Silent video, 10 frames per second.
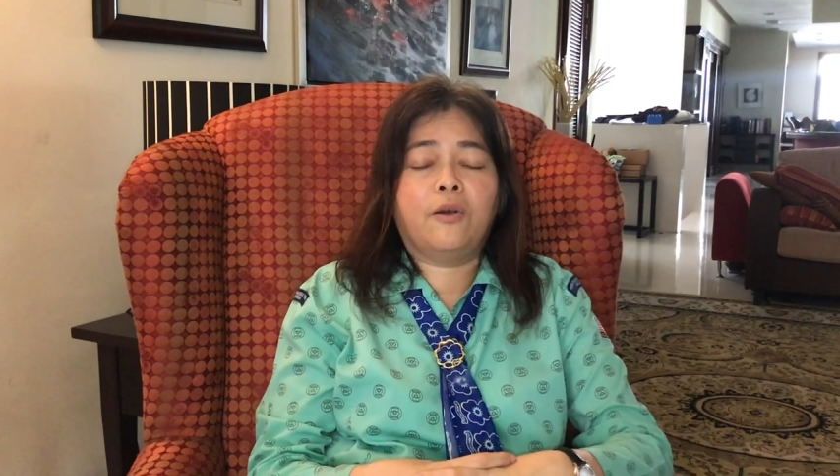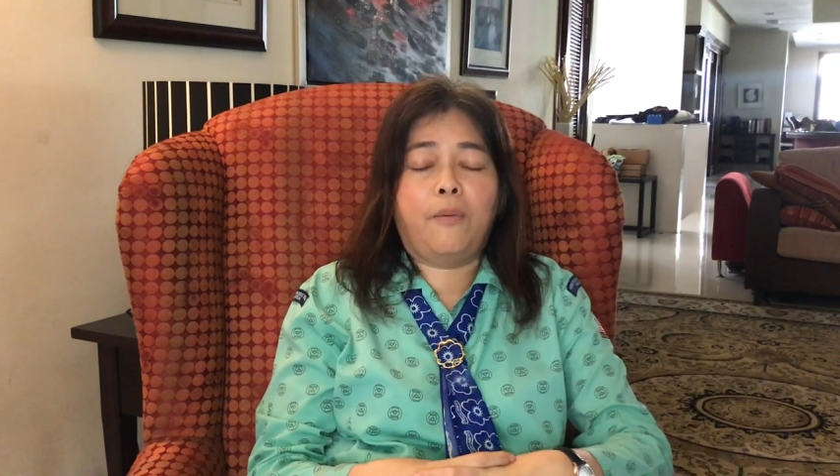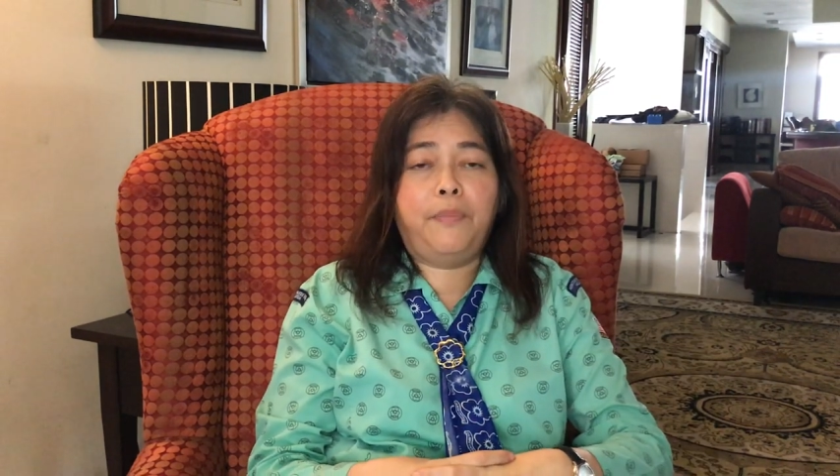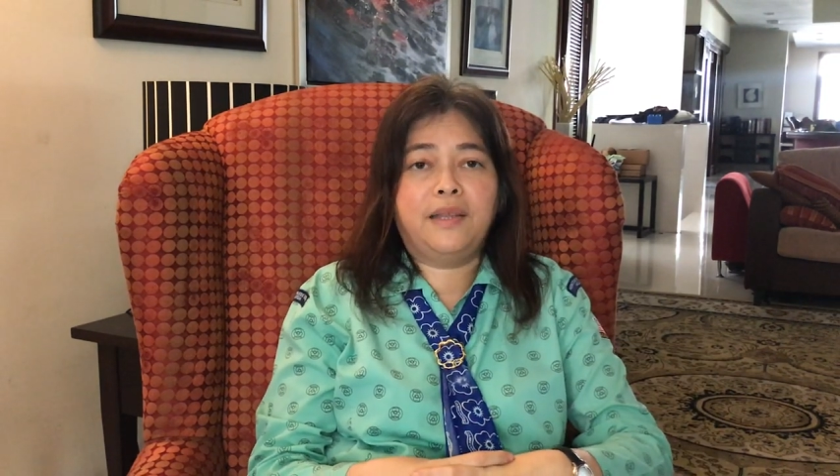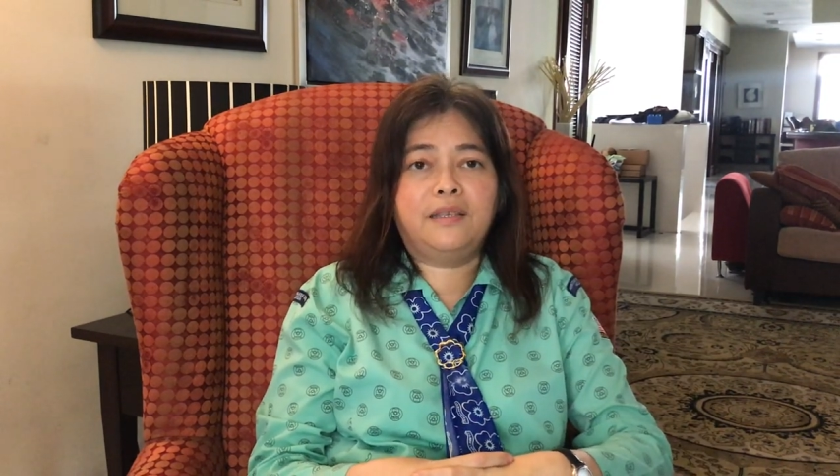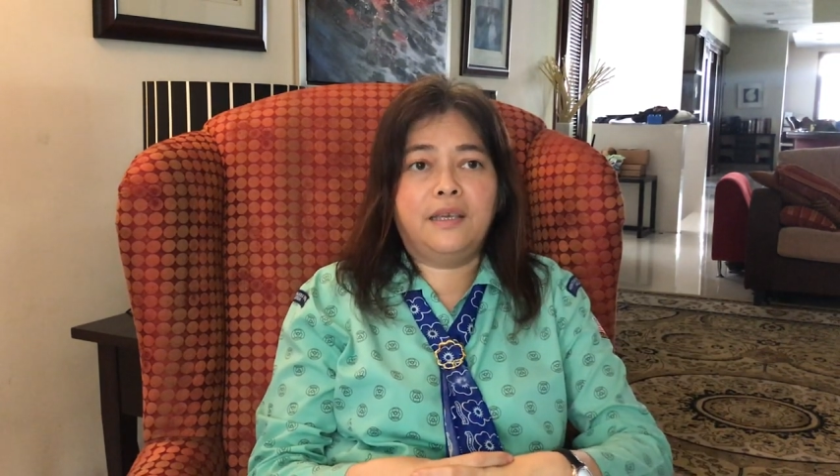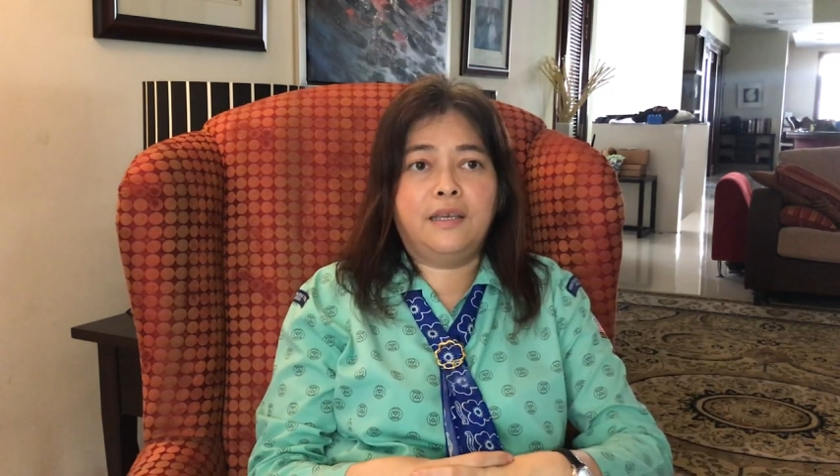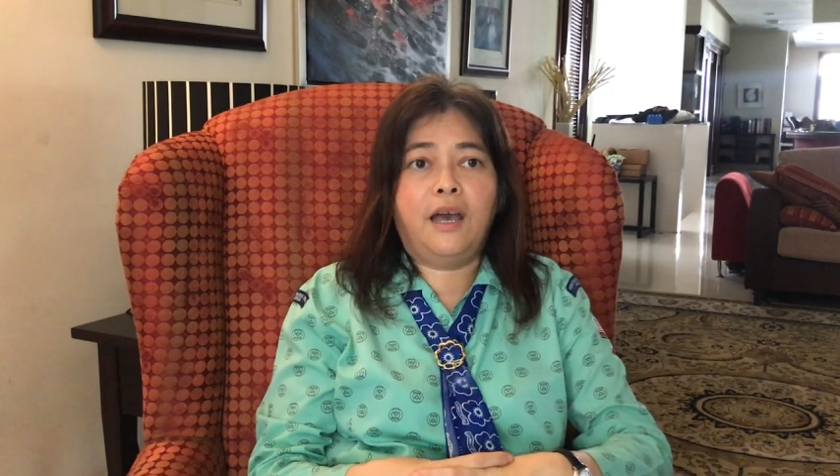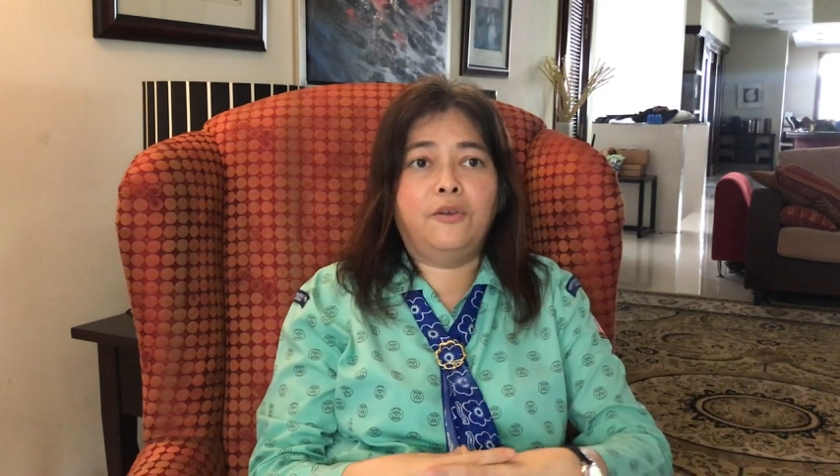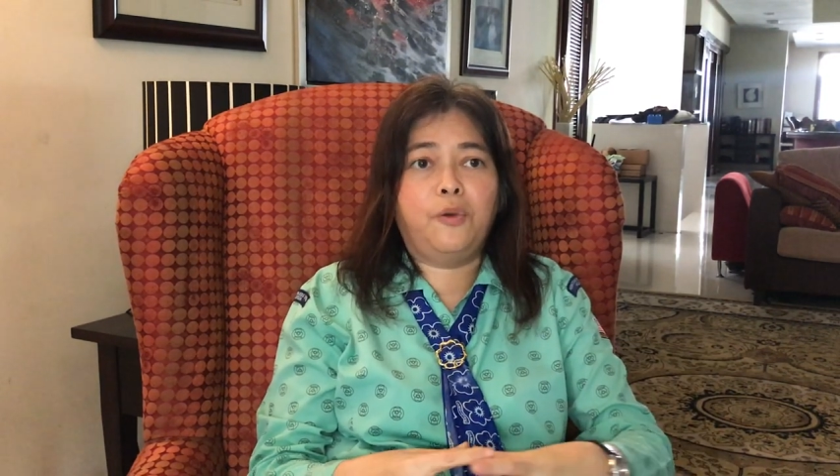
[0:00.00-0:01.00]

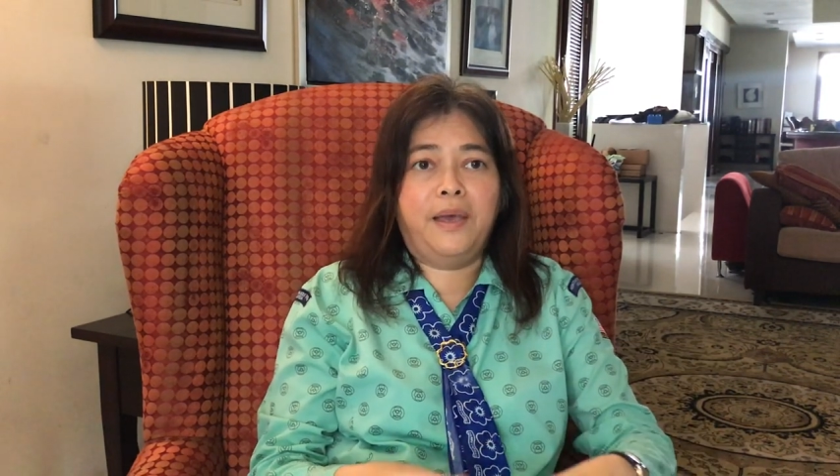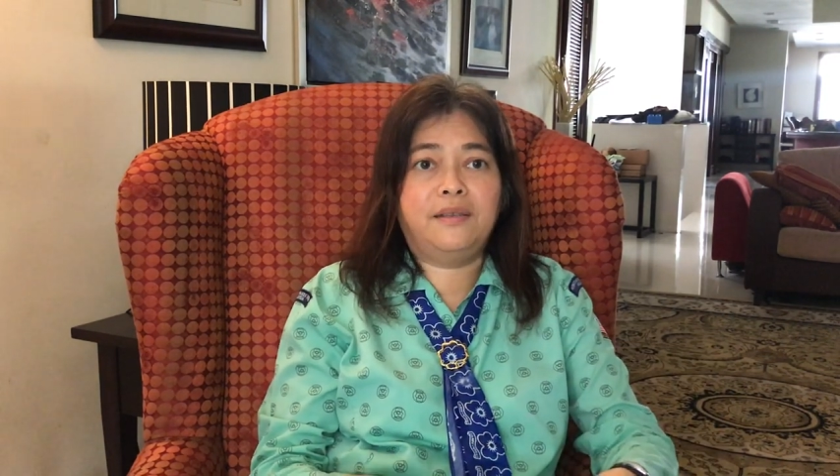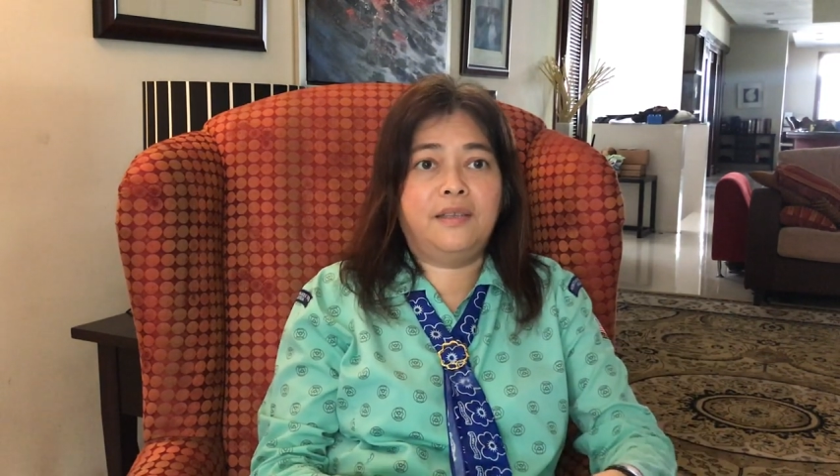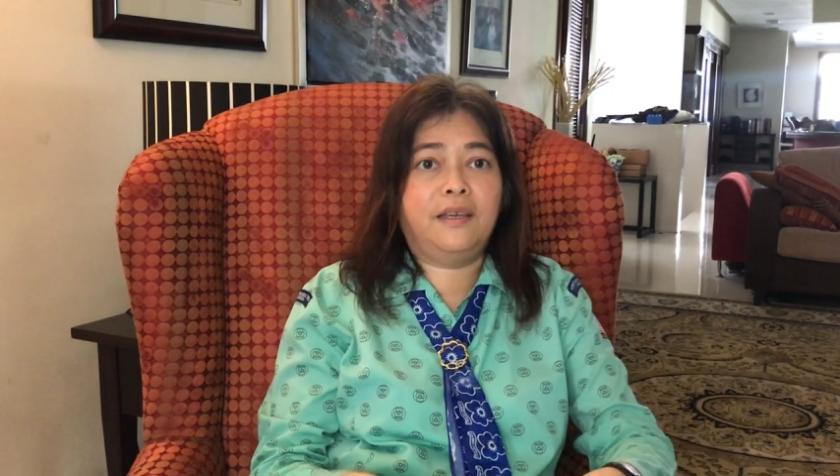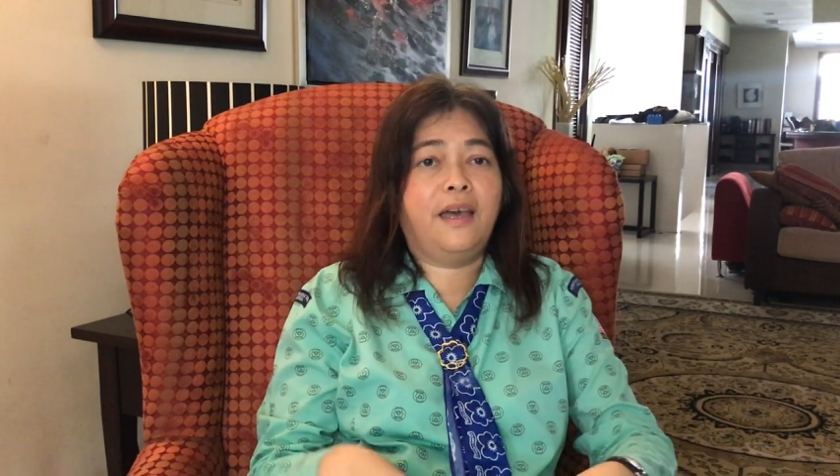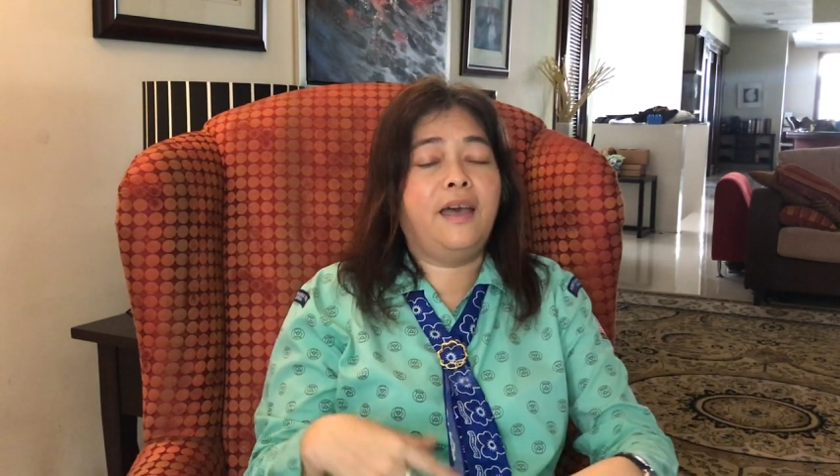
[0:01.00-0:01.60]
combating domestic